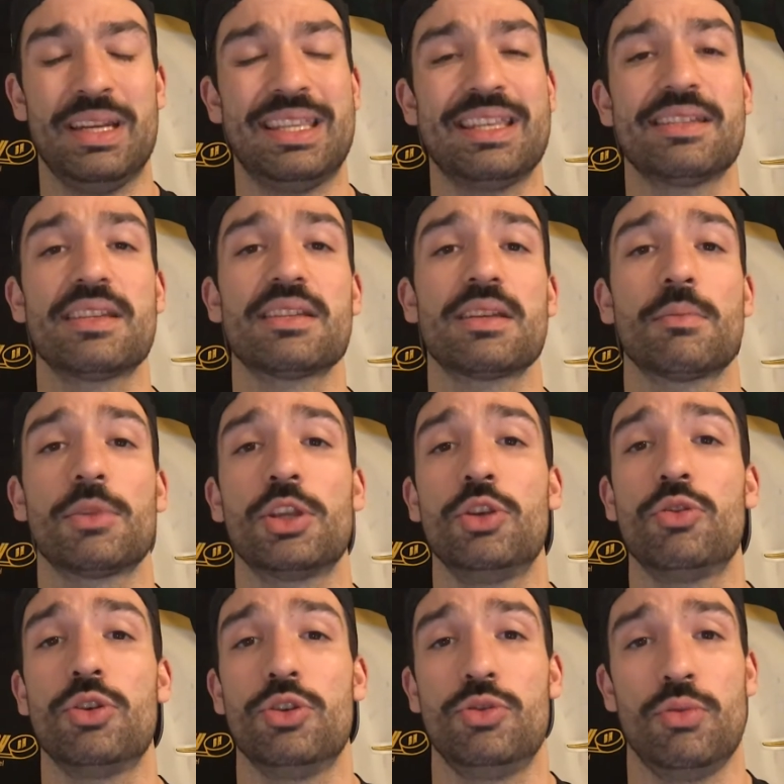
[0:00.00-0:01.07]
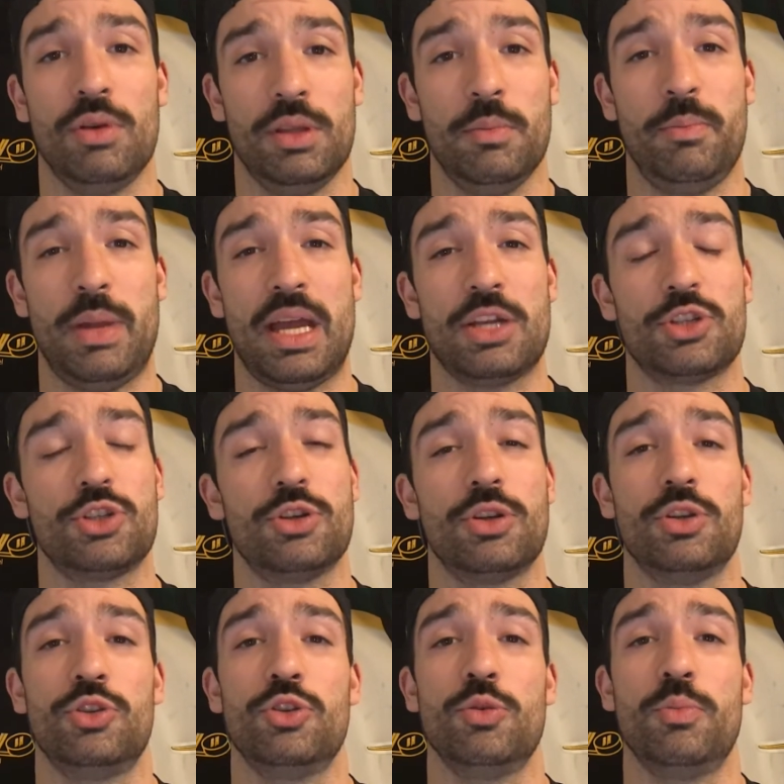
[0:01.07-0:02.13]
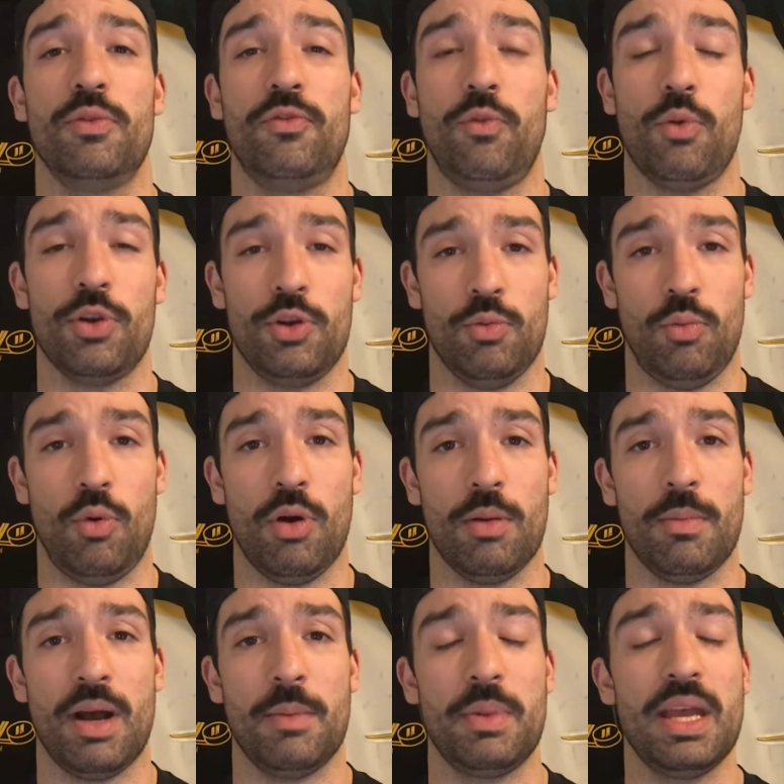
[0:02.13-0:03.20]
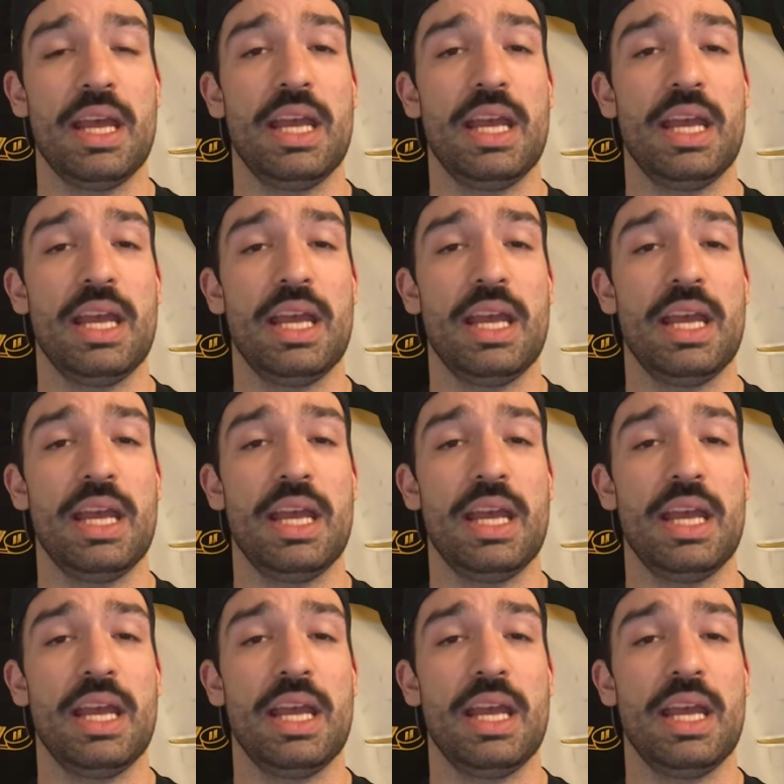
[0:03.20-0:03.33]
This is something you can do on the bench, you can do before your warm-up,